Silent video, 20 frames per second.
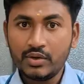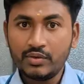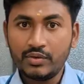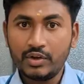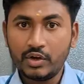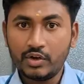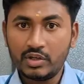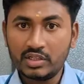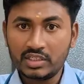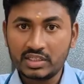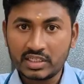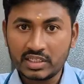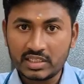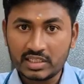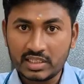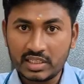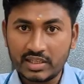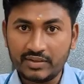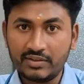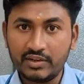we have
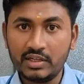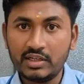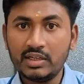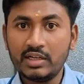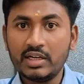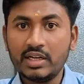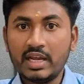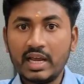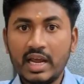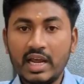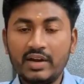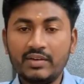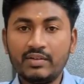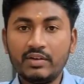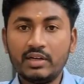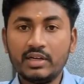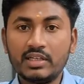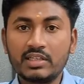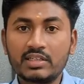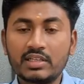discussed liver, and
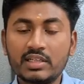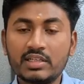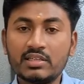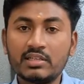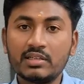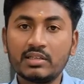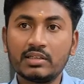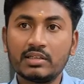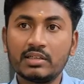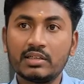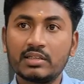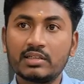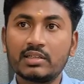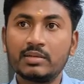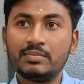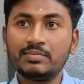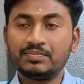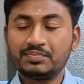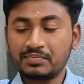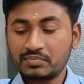we will discuss
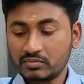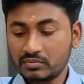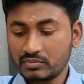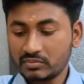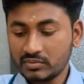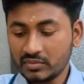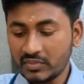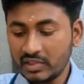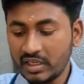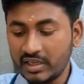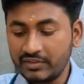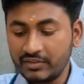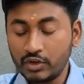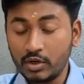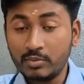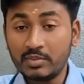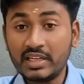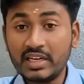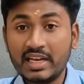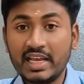some
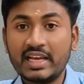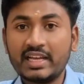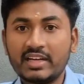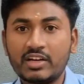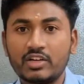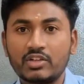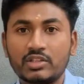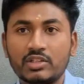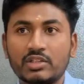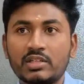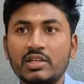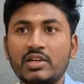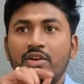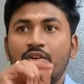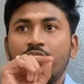from the leg causes.